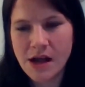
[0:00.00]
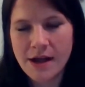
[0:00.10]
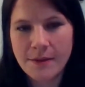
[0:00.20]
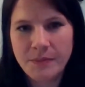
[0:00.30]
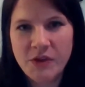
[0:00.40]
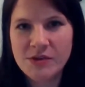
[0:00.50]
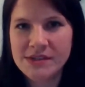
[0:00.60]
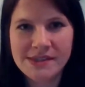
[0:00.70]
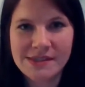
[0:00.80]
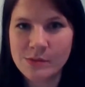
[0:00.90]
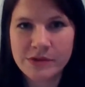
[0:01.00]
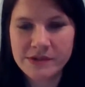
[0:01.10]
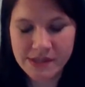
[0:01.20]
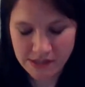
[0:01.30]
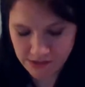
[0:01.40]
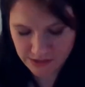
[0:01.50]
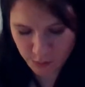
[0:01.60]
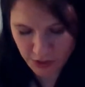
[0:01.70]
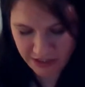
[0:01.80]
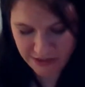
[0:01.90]
Um, you just, it's one of those things you have to
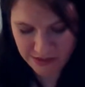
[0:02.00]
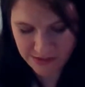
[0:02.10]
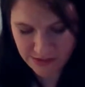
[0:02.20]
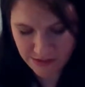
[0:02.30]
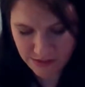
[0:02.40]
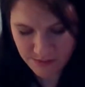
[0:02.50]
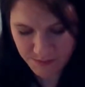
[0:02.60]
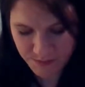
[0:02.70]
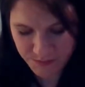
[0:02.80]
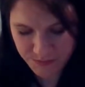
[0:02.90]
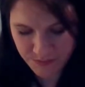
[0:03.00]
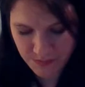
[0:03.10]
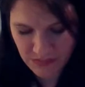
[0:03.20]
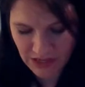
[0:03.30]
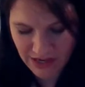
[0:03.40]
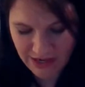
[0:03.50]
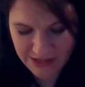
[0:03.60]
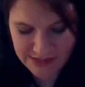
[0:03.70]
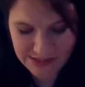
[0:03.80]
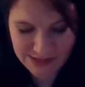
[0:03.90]
practice.
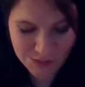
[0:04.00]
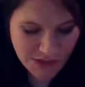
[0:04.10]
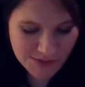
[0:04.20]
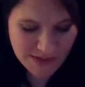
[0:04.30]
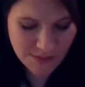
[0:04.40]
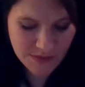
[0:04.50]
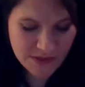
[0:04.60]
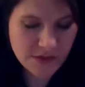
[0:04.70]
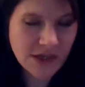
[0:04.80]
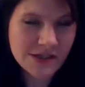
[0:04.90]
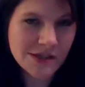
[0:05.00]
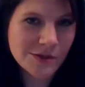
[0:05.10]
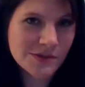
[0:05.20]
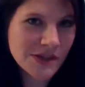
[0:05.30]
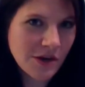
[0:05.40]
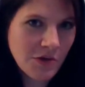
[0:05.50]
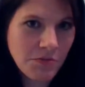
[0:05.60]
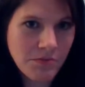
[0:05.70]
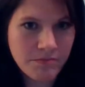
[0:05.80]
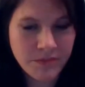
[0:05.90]
And sometimes diamonds do that too. So,
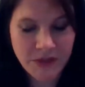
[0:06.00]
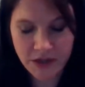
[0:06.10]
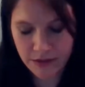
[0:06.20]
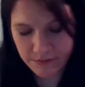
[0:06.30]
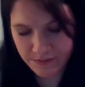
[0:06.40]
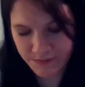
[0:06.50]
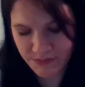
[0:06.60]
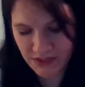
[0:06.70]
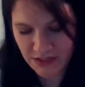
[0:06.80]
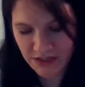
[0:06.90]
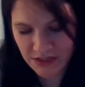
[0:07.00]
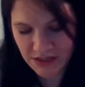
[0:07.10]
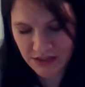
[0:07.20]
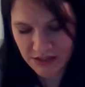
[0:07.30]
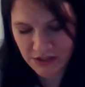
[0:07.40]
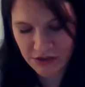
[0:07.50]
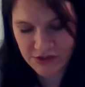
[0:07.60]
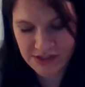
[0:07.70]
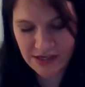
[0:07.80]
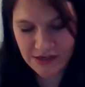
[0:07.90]
you know, you
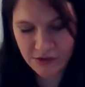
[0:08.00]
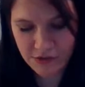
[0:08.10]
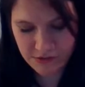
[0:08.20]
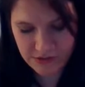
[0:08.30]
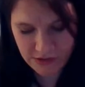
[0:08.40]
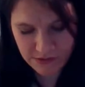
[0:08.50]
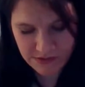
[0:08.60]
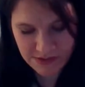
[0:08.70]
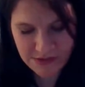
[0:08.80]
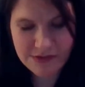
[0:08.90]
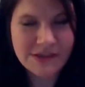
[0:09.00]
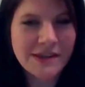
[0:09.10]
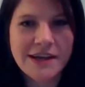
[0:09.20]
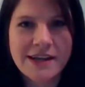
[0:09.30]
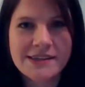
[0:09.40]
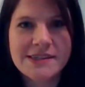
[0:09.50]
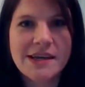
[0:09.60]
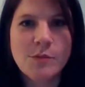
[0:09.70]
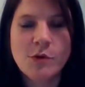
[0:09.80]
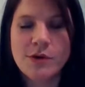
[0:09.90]
just got your stones. There's nothing I can
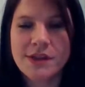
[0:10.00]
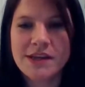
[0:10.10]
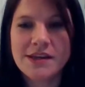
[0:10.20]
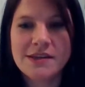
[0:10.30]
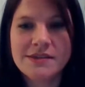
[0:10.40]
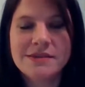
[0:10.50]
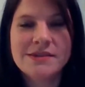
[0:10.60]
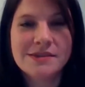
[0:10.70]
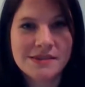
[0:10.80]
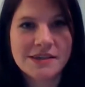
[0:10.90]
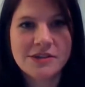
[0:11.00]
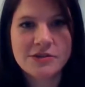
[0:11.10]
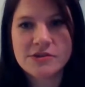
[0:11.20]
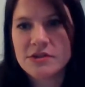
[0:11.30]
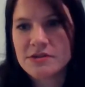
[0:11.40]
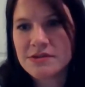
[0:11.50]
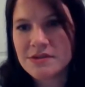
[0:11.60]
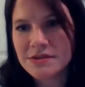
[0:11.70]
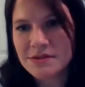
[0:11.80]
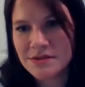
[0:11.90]
say more than study your
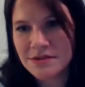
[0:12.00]
stones.